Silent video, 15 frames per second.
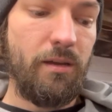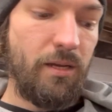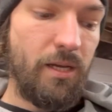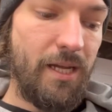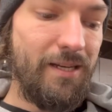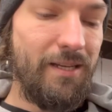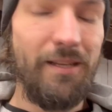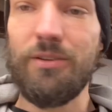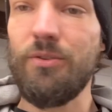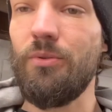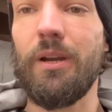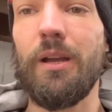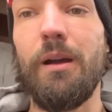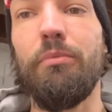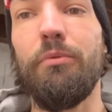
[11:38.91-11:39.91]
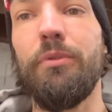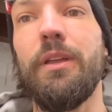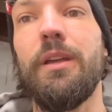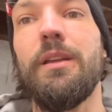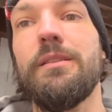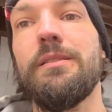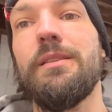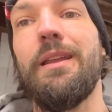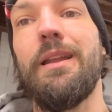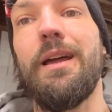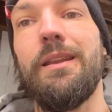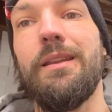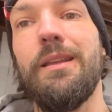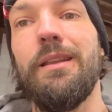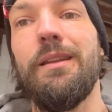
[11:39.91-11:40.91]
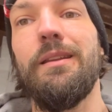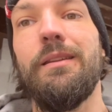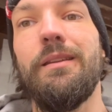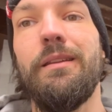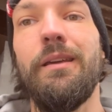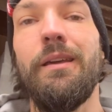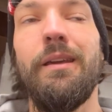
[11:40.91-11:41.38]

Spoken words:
I did do a couple things that I didn't